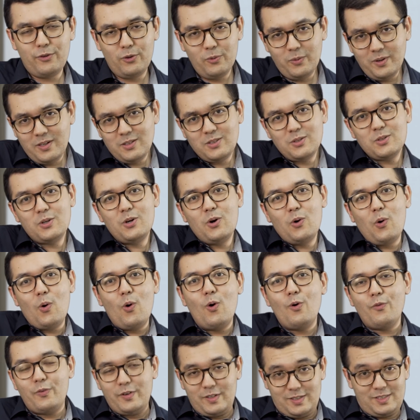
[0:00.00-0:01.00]
you were to go
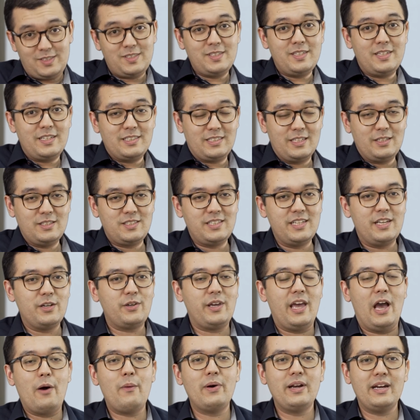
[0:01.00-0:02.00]
overseas and say,
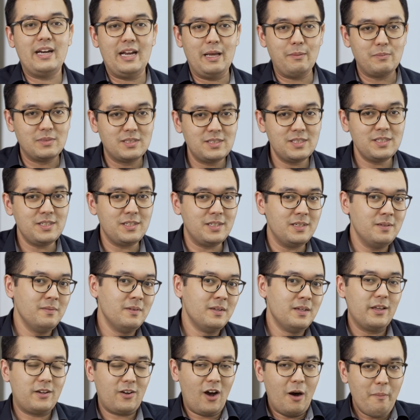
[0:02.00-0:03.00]
okay, I want an MC,
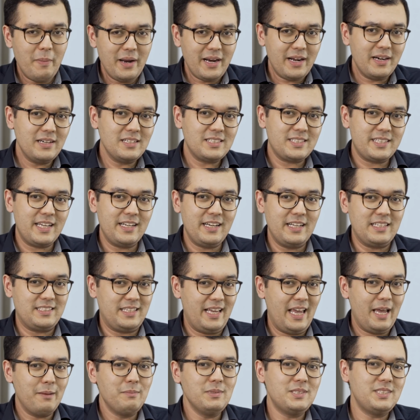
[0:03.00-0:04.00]
the common understanding is
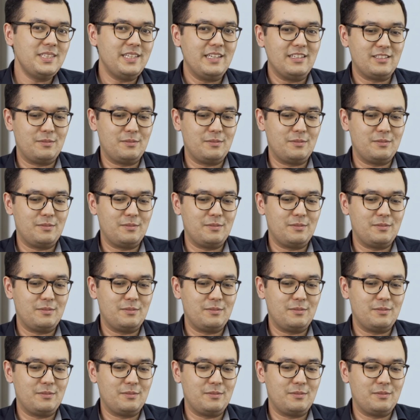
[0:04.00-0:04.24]
MC